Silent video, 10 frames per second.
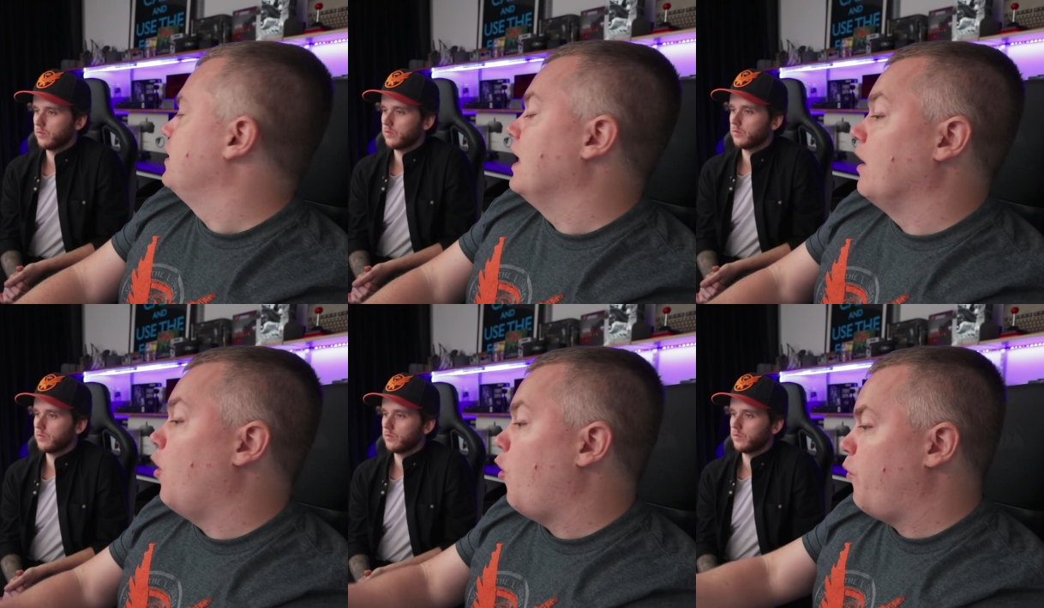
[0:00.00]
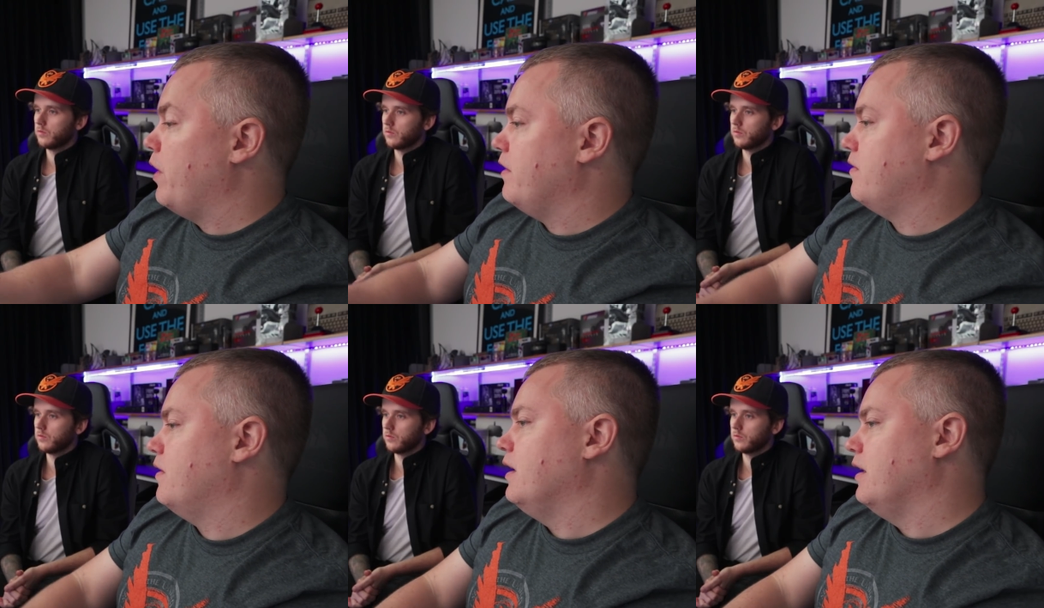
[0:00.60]
Speaker 1: then
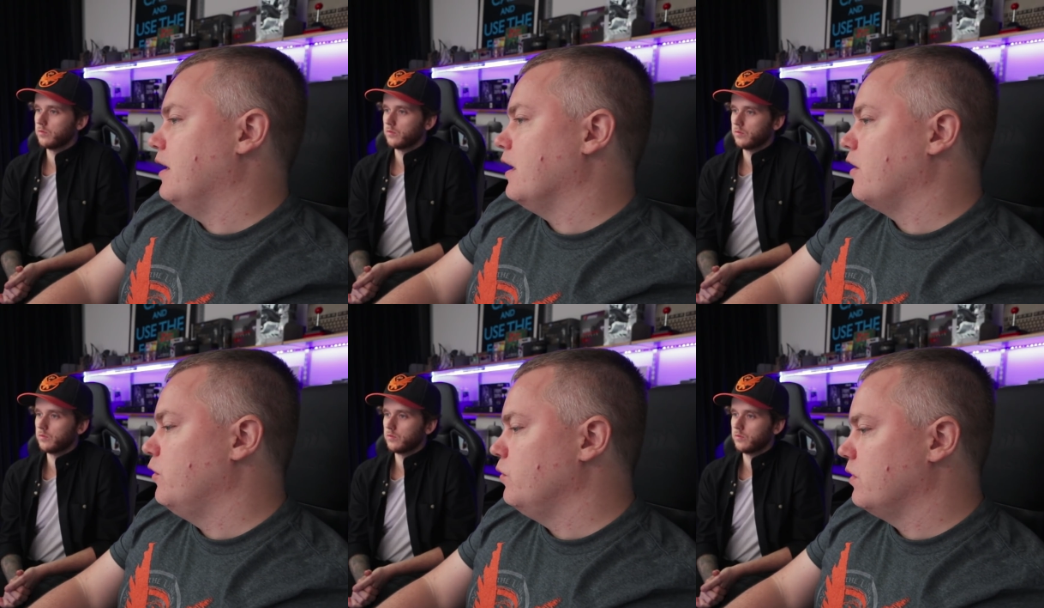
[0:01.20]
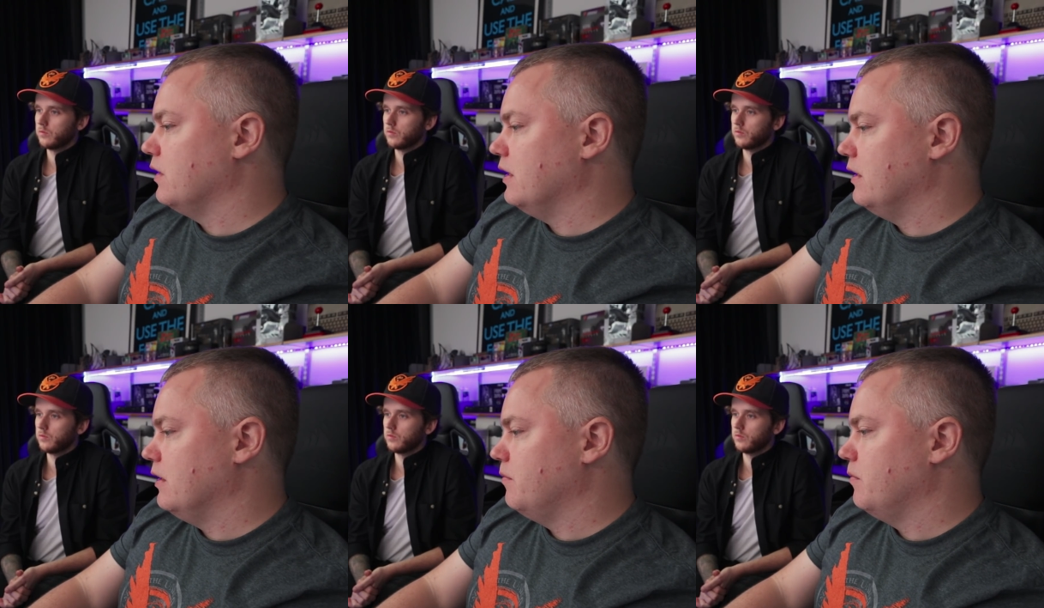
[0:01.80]
always uh, include
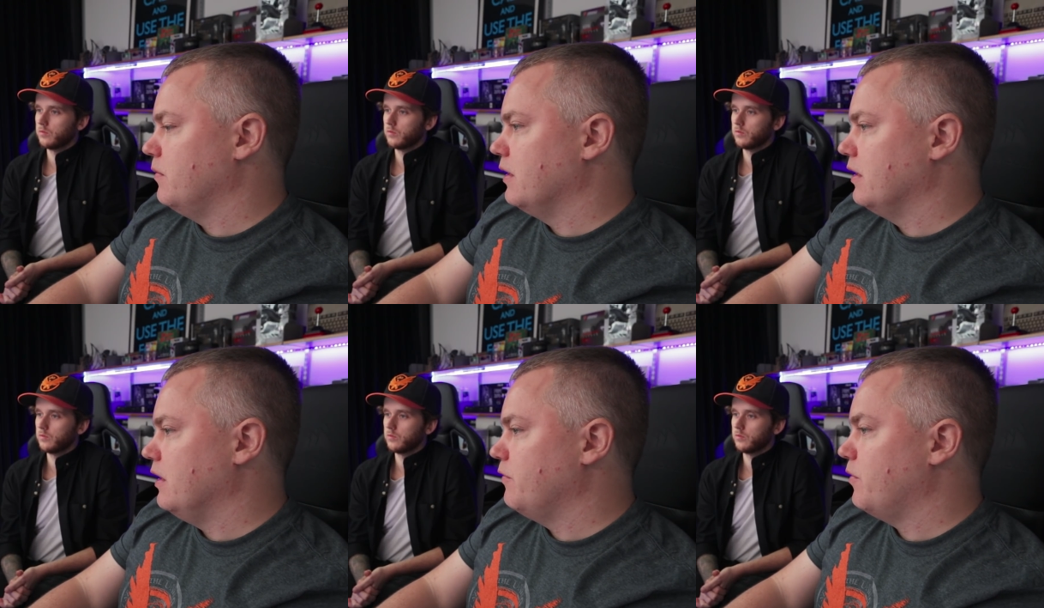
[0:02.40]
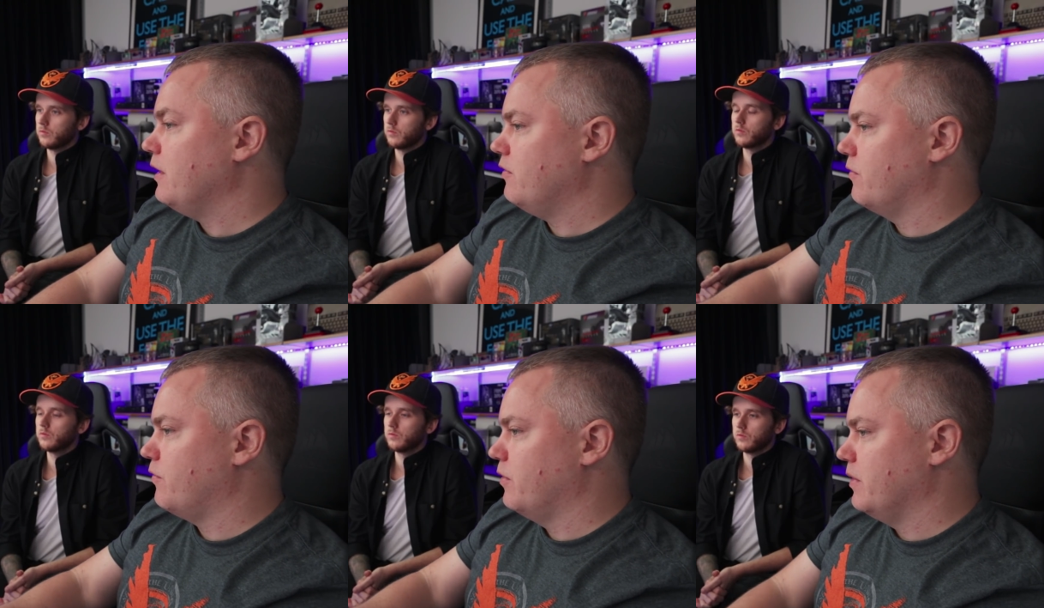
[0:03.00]
um, the
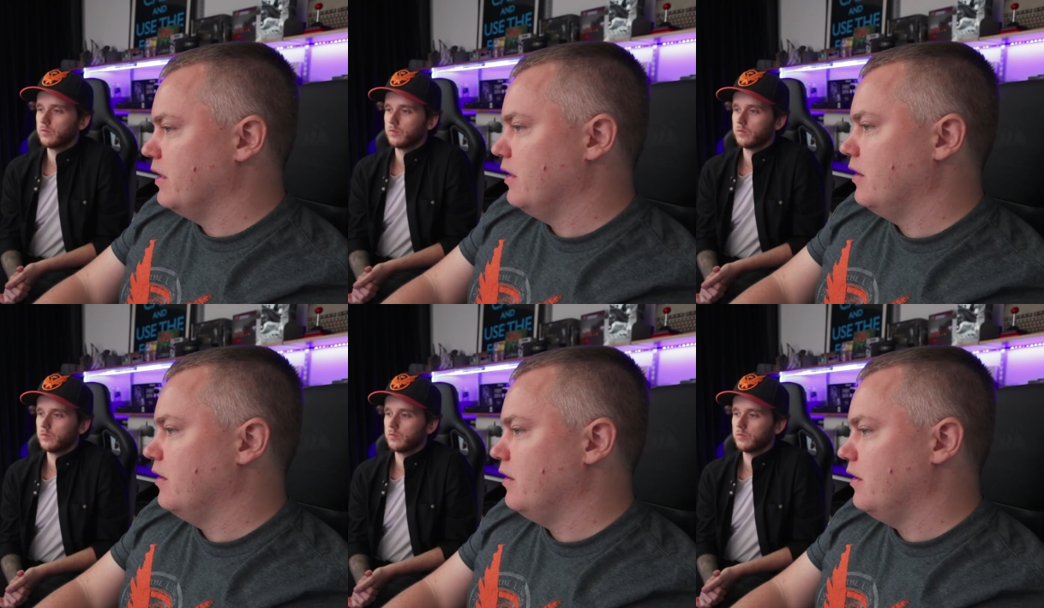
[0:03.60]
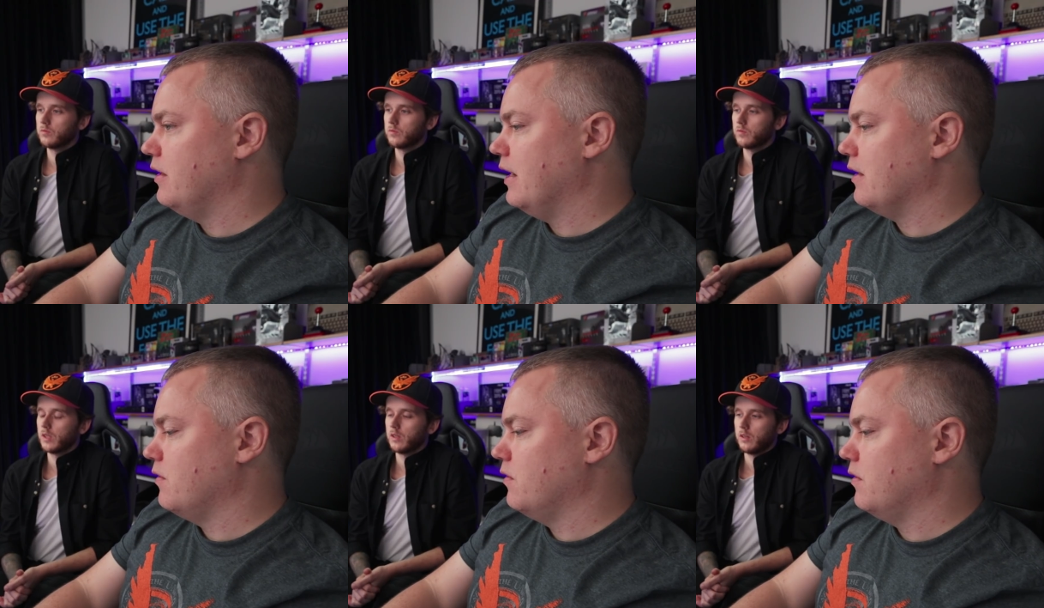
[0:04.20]
information from the
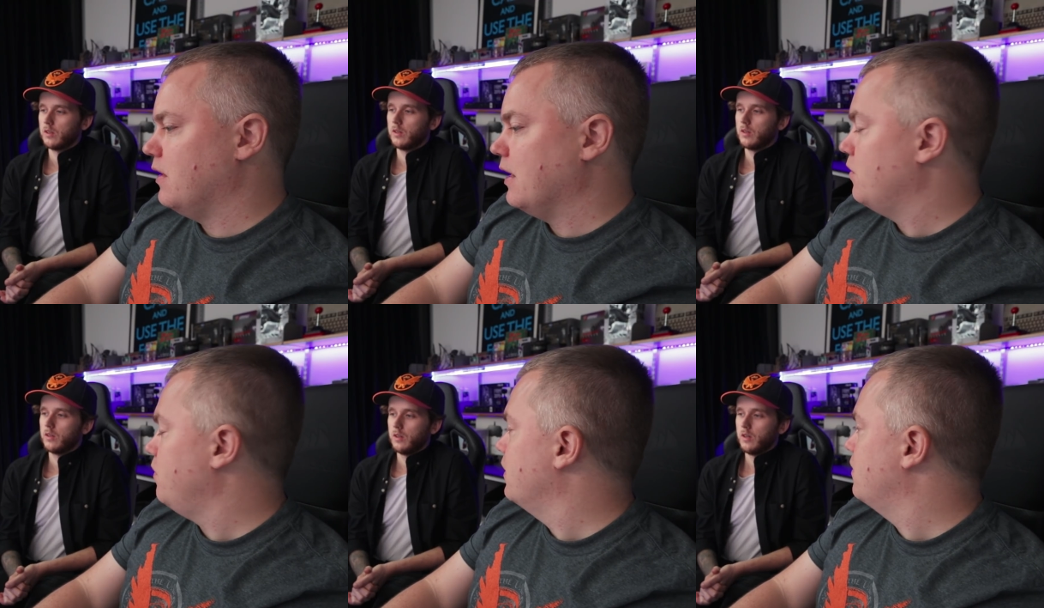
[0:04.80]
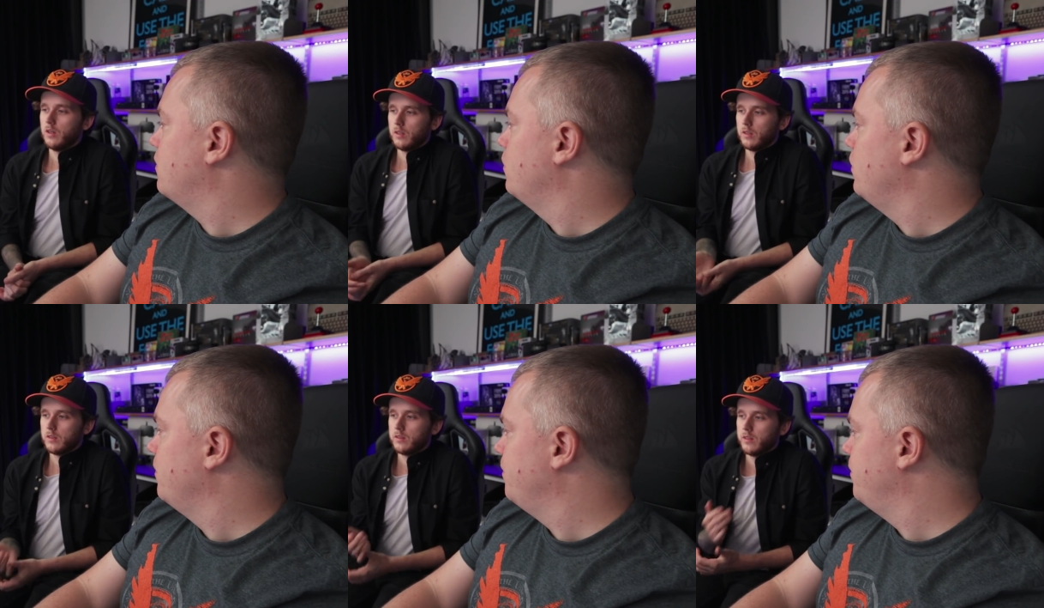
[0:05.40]
diag diagnostics
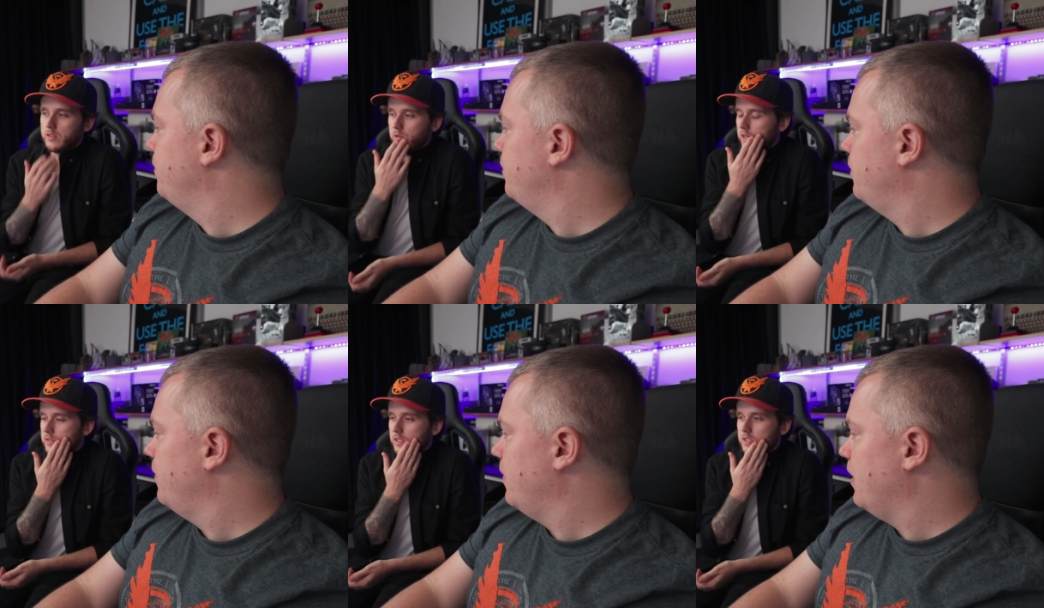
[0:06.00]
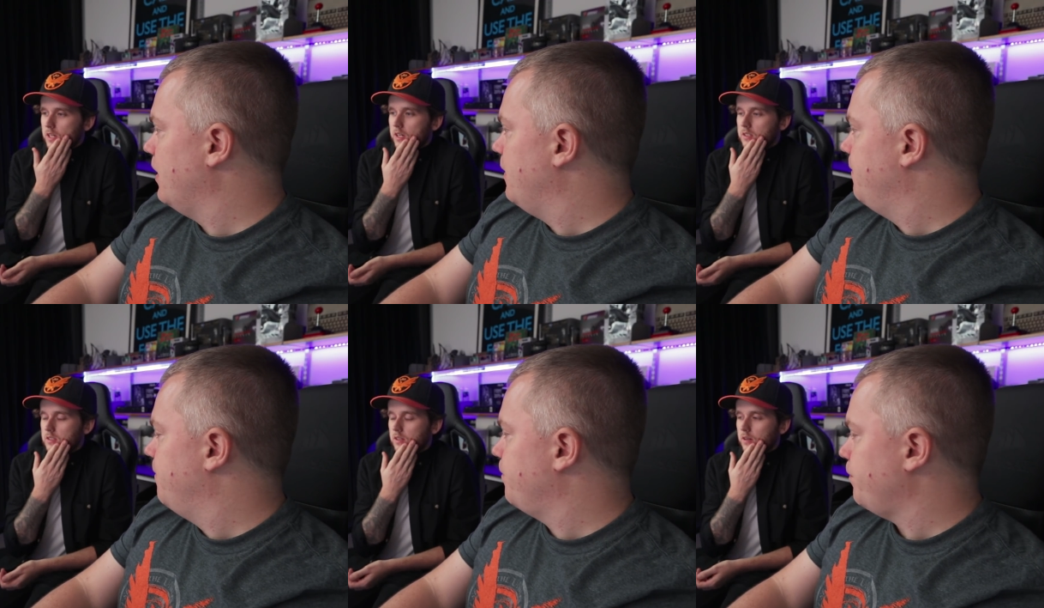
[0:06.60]
tool.
Speaker 2: That's what I was going to say.
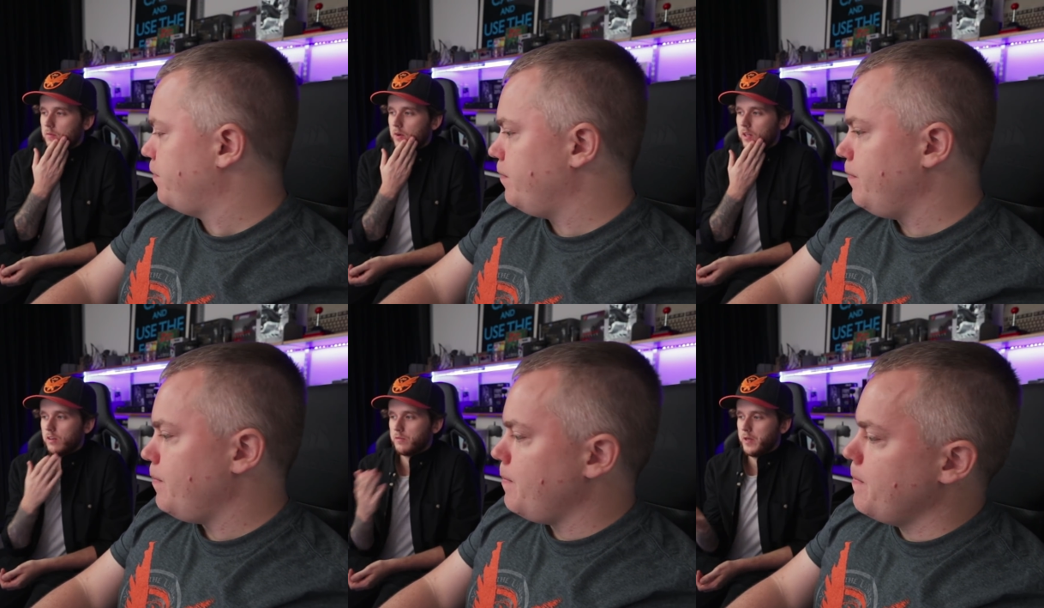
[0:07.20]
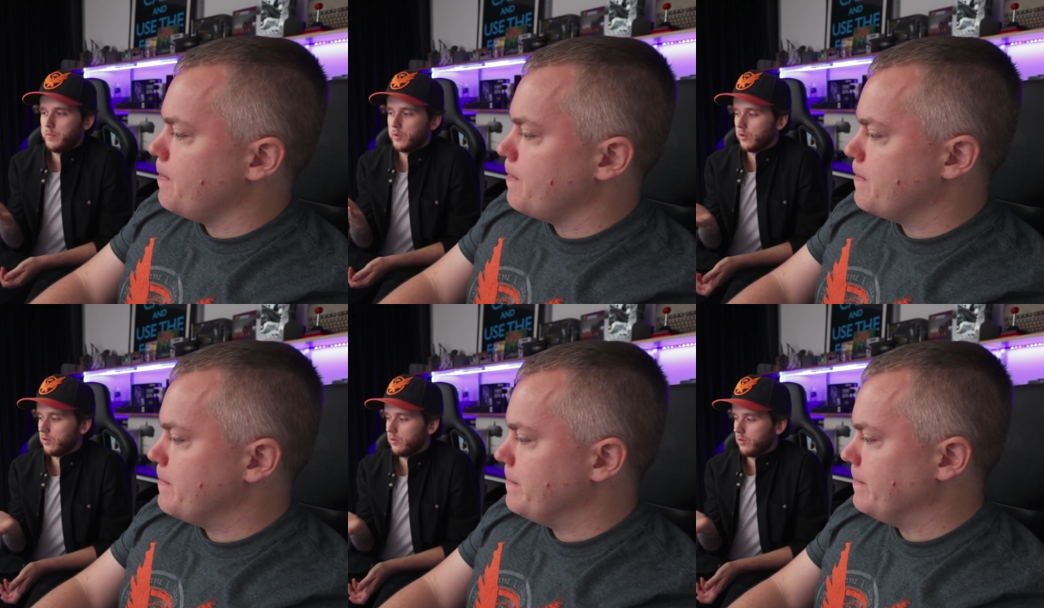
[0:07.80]
Is um, a lot of
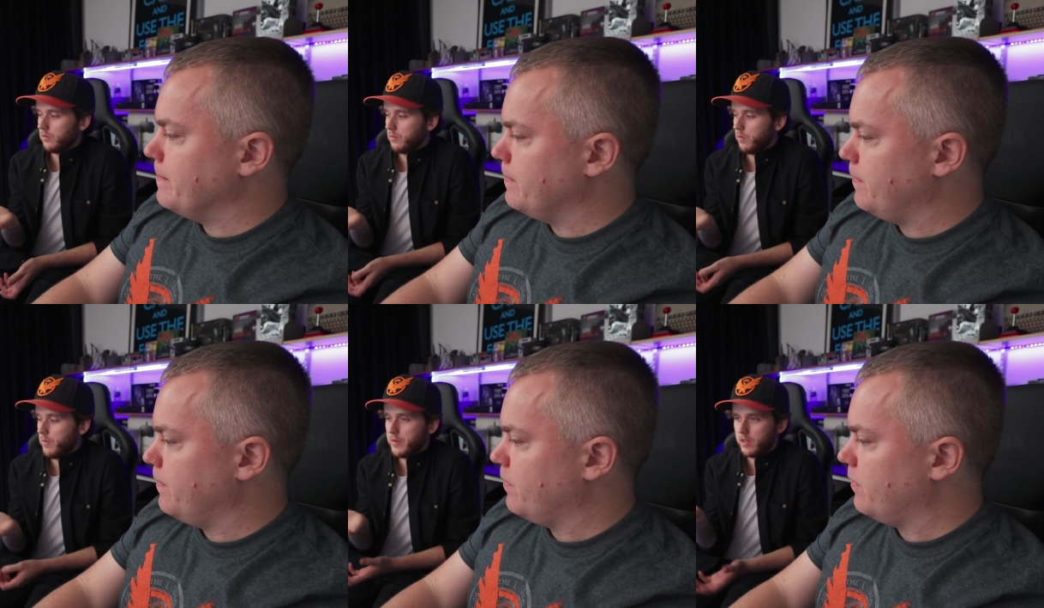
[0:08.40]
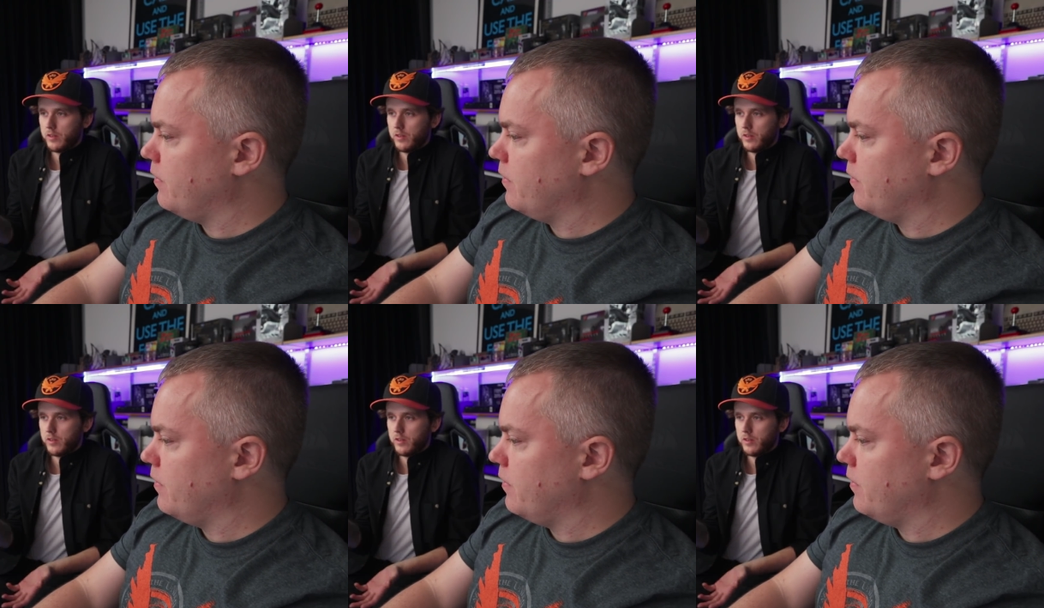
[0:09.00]
people maybe they